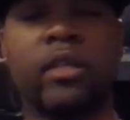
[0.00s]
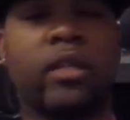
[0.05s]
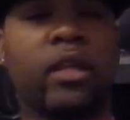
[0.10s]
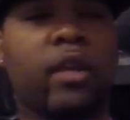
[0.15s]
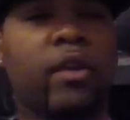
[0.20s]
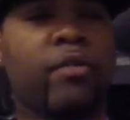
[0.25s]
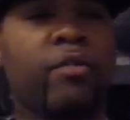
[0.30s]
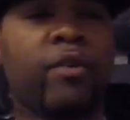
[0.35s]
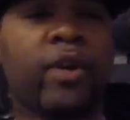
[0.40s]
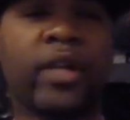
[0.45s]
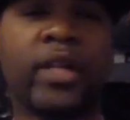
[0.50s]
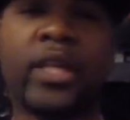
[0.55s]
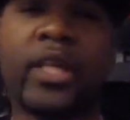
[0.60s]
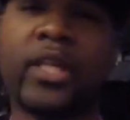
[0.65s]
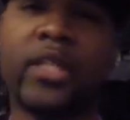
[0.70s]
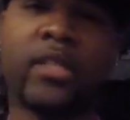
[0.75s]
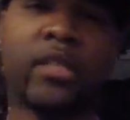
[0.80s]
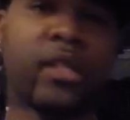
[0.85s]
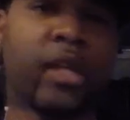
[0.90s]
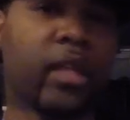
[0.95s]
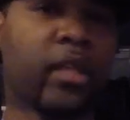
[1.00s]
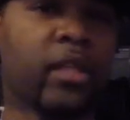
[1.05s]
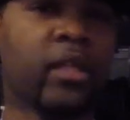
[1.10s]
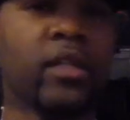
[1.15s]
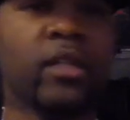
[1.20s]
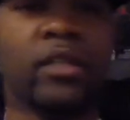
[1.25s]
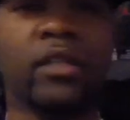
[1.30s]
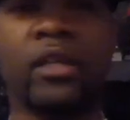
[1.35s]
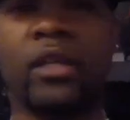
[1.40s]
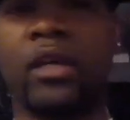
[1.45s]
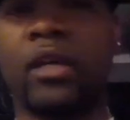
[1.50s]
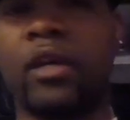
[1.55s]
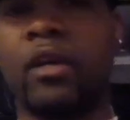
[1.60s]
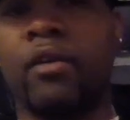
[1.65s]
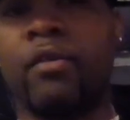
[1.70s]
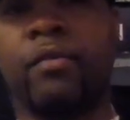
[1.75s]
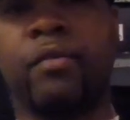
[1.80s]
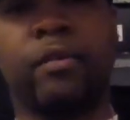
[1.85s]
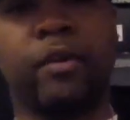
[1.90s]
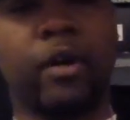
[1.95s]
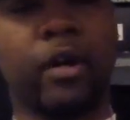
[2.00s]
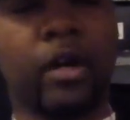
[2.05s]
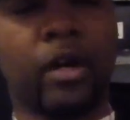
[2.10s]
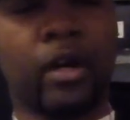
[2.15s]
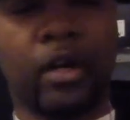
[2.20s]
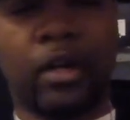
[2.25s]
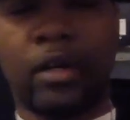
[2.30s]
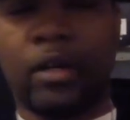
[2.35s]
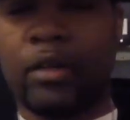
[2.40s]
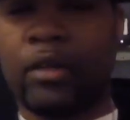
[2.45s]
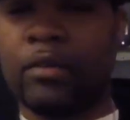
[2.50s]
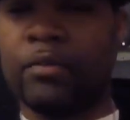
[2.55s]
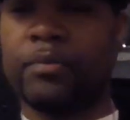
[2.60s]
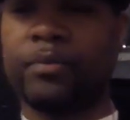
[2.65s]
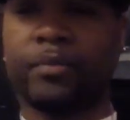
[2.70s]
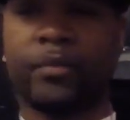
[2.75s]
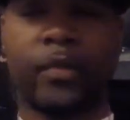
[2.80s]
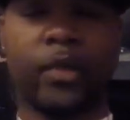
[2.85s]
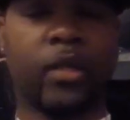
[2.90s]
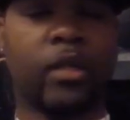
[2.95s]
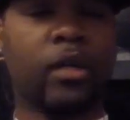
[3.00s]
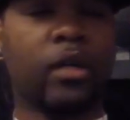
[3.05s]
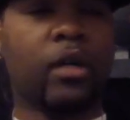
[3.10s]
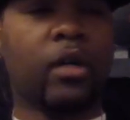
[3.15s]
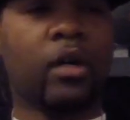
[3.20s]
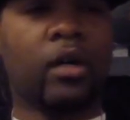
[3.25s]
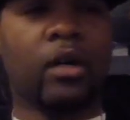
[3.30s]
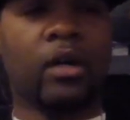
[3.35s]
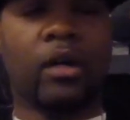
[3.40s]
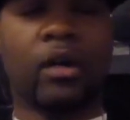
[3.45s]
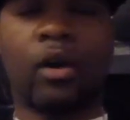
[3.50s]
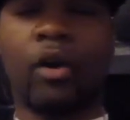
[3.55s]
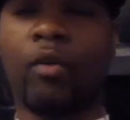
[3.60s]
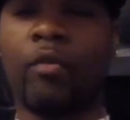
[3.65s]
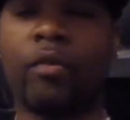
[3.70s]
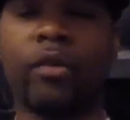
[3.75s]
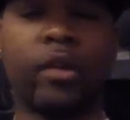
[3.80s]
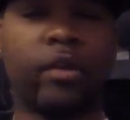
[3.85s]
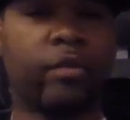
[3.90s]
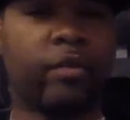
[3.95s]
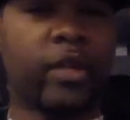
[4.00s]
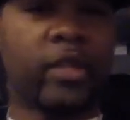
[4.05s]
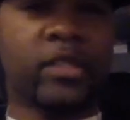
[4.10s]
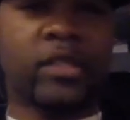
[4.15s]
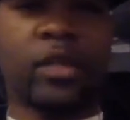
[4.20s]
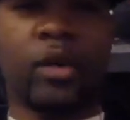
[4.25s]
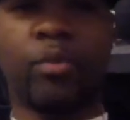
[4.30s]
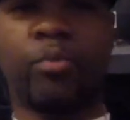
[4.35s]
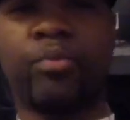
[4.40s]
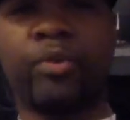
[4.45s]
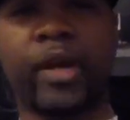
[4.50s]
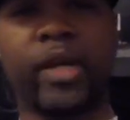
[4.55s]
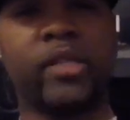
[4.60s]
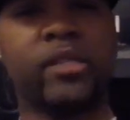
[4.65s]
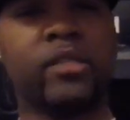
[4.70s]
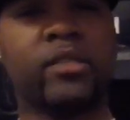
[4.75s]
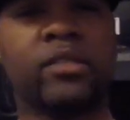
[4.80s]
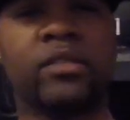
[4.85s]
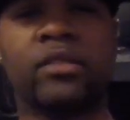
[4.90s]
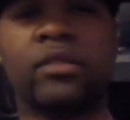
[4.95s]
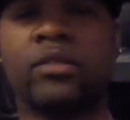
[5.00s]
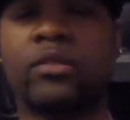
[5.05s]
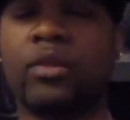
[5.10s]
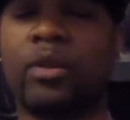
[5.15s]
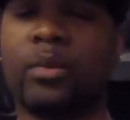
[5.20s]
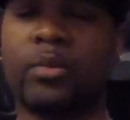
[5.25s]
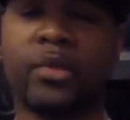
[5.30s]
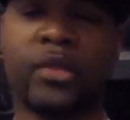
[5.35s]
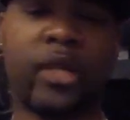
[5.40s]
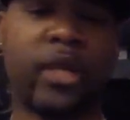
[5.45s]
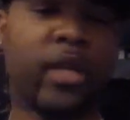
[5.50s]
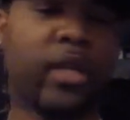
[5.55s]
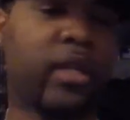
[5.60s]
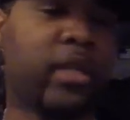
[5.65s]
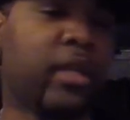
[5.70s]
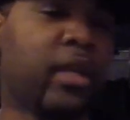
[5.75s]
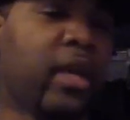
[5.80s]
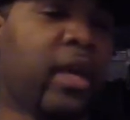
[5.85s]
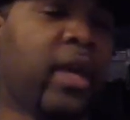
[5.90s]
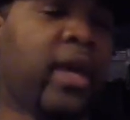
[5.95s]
They're already selling for over the retail price. You know what I'm saying?